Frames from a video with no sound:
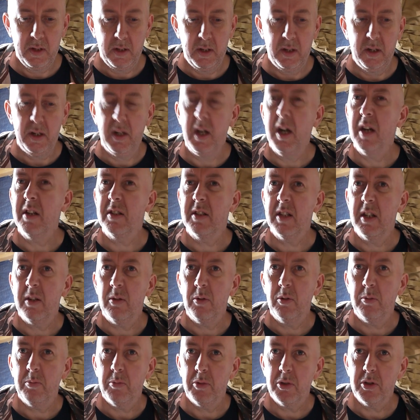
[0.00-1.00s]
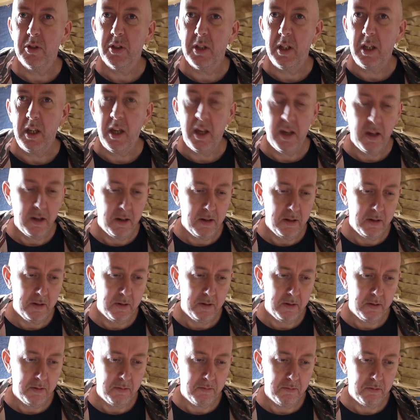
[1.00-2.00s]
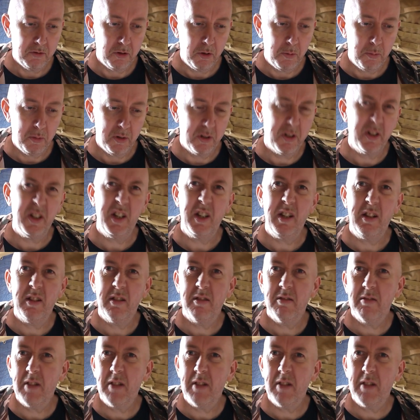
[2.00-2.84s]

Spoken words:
And it has that old musty surplusy